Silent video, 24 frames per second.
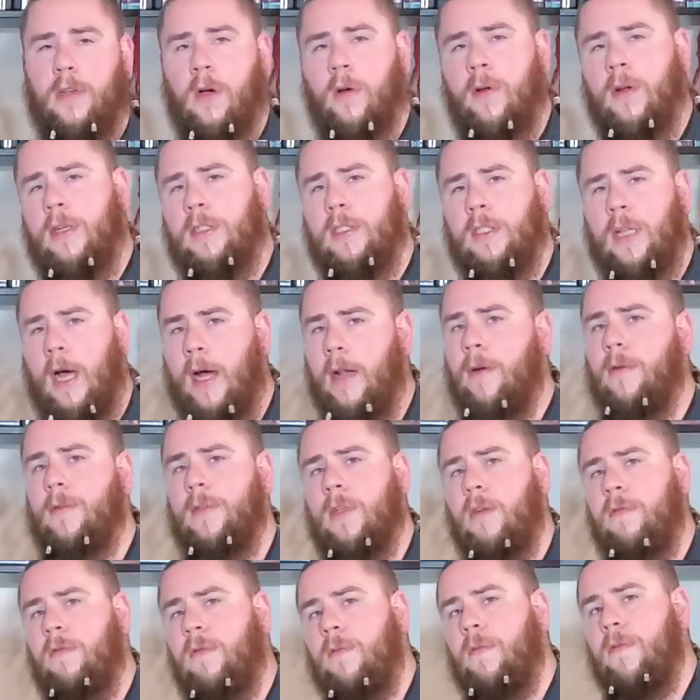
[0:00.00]
noticed, I don't
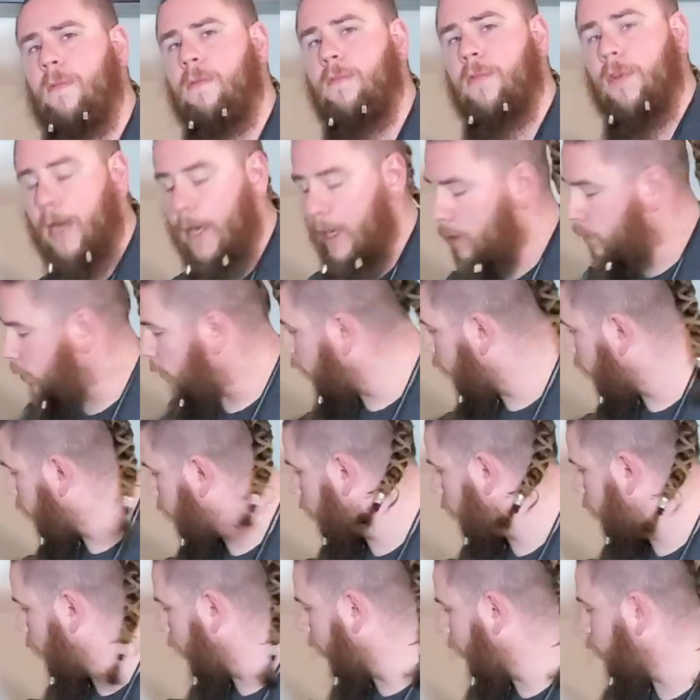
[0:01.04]
suffer from brand
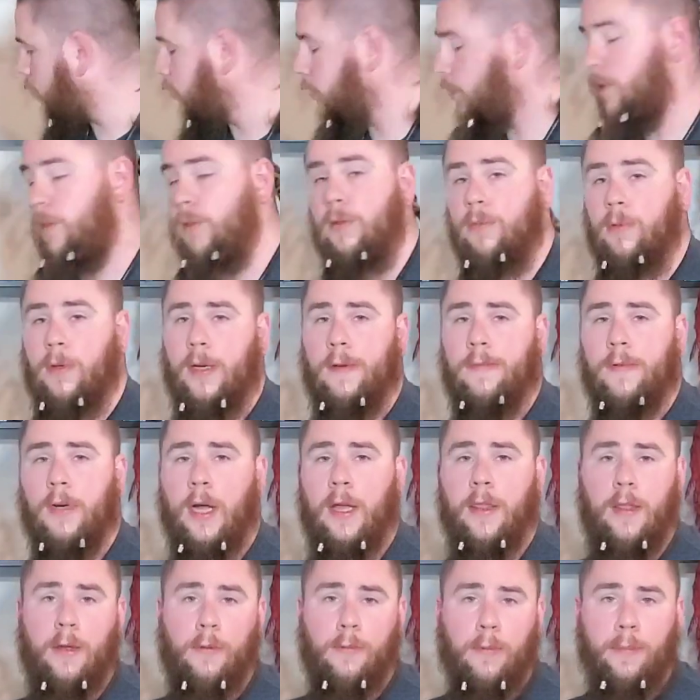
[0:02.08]
loyalty. I just use whatever I
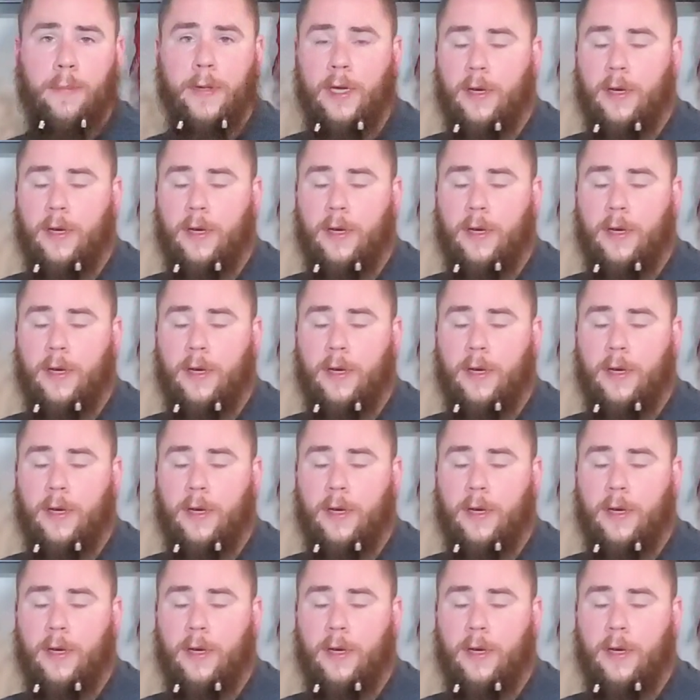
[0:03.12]
think will be